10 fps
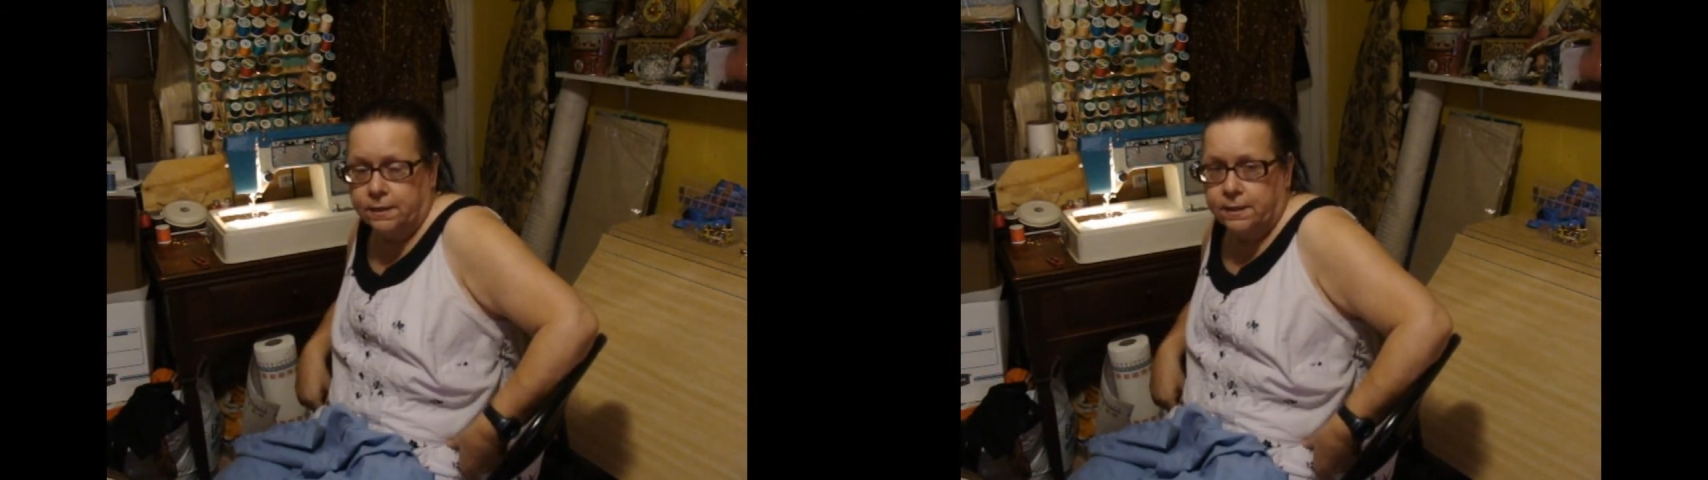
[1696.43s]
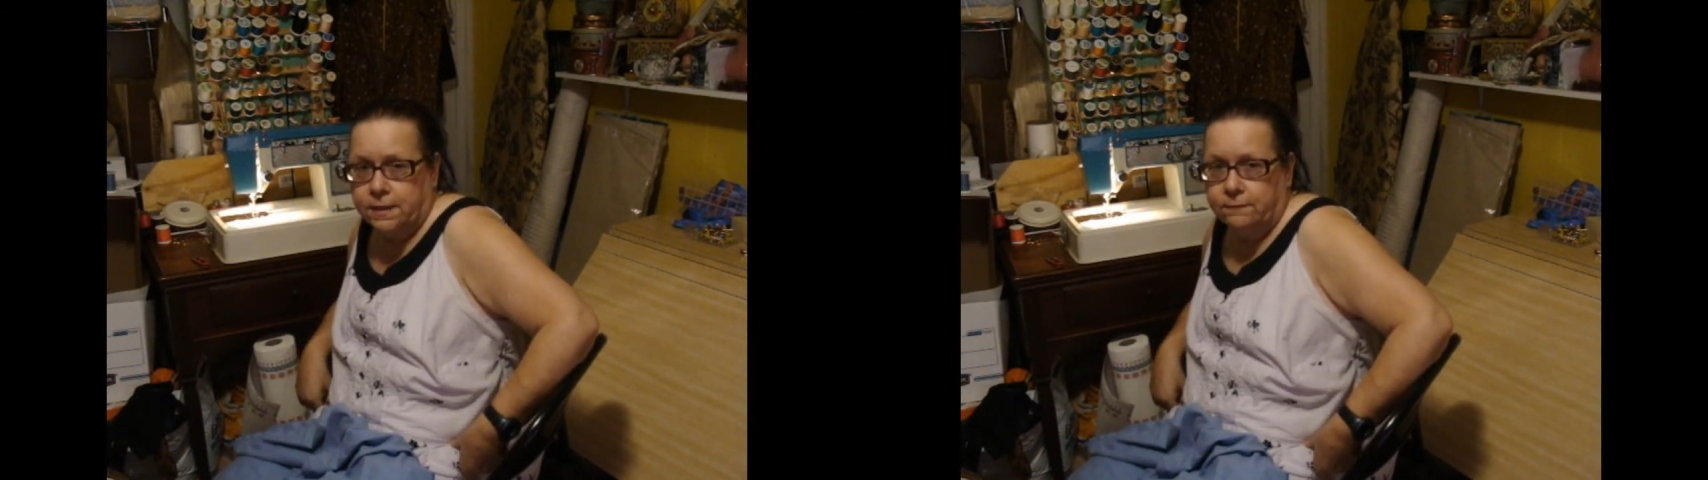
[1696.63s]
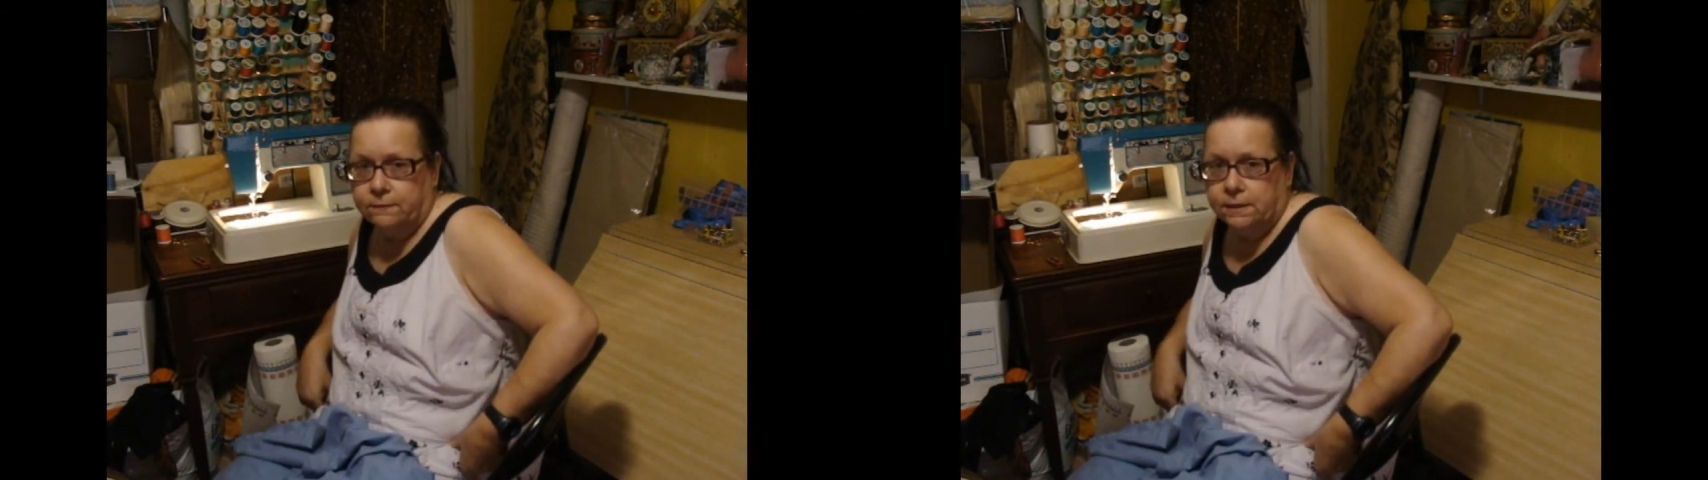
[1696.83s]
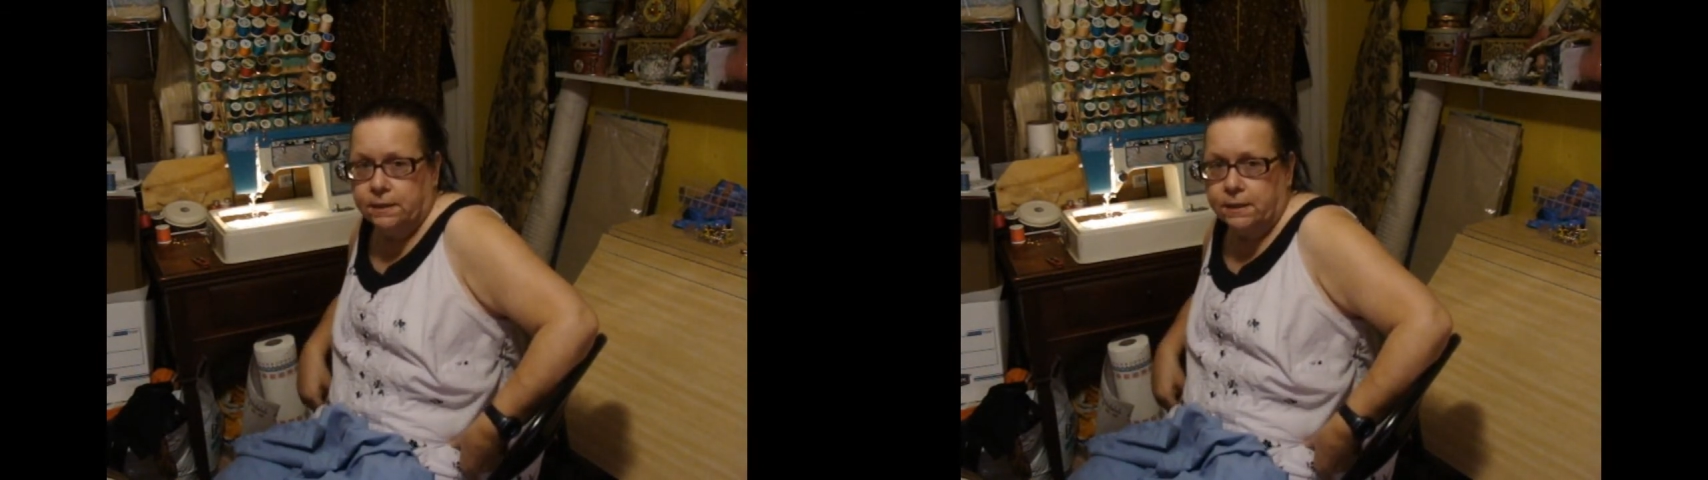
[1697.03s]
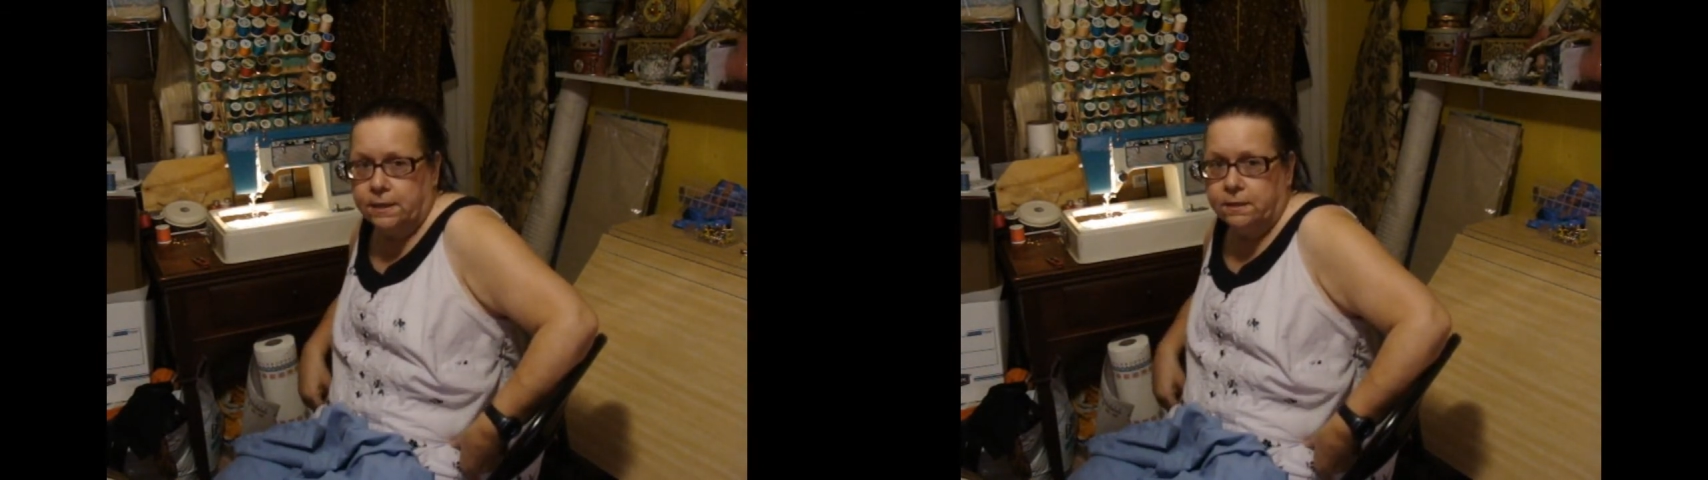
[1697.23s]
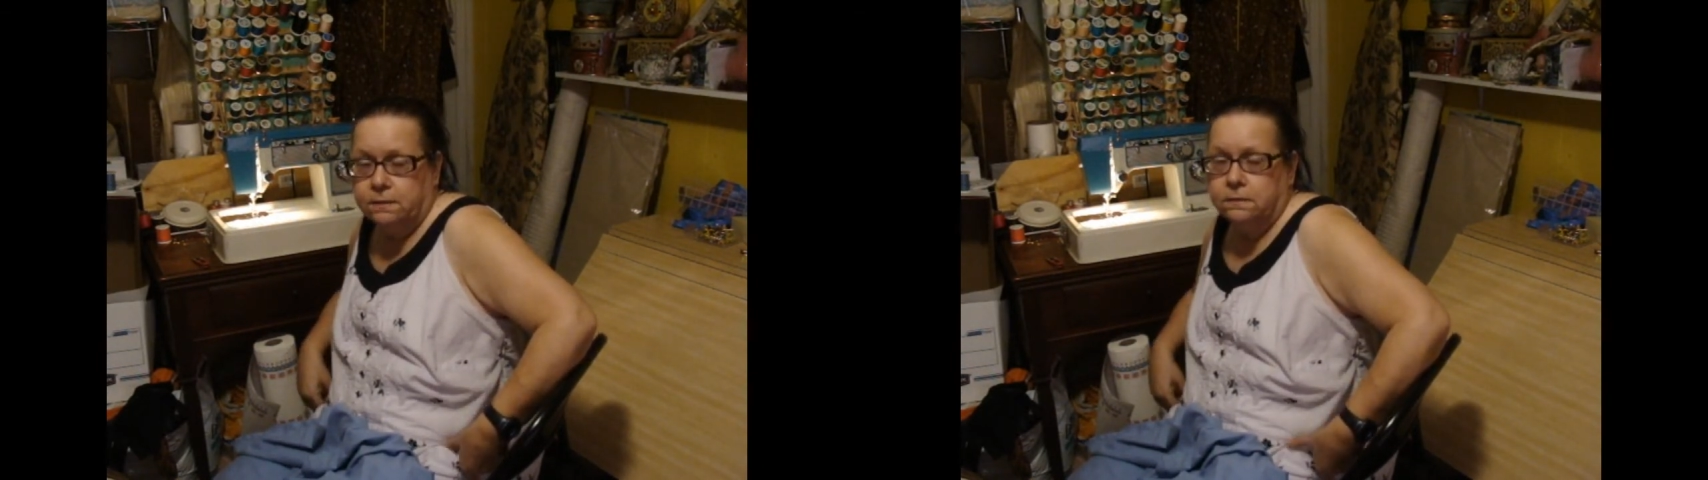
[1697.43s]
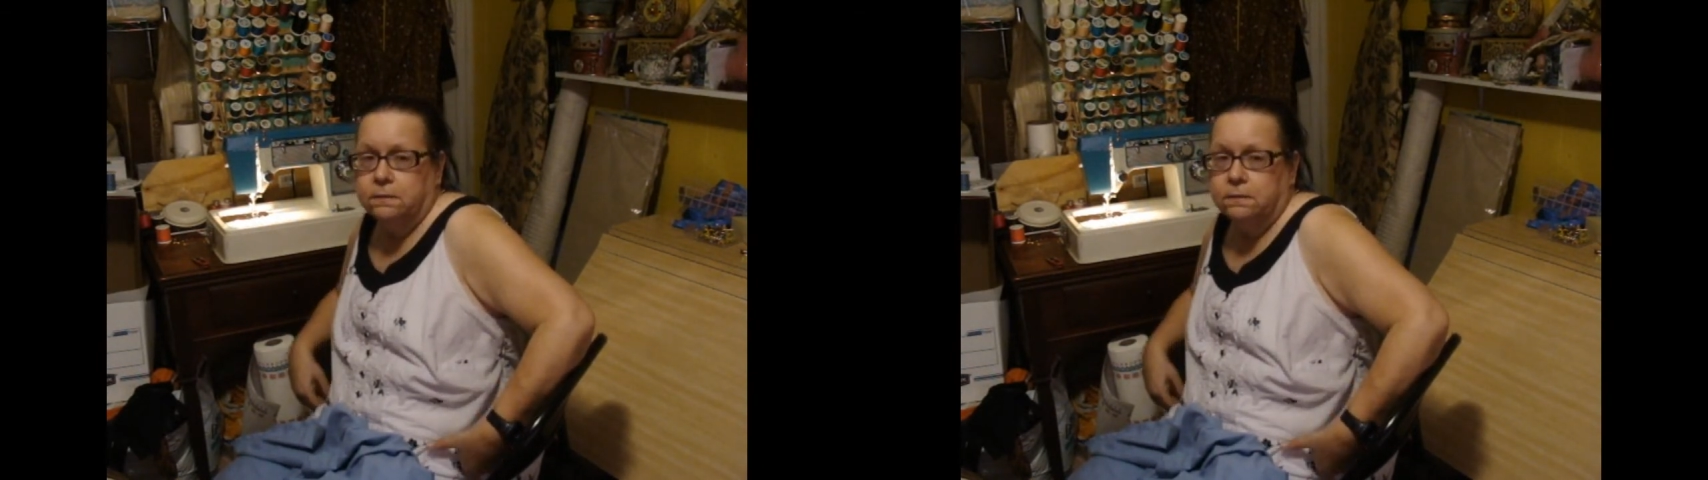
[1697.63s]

it evenly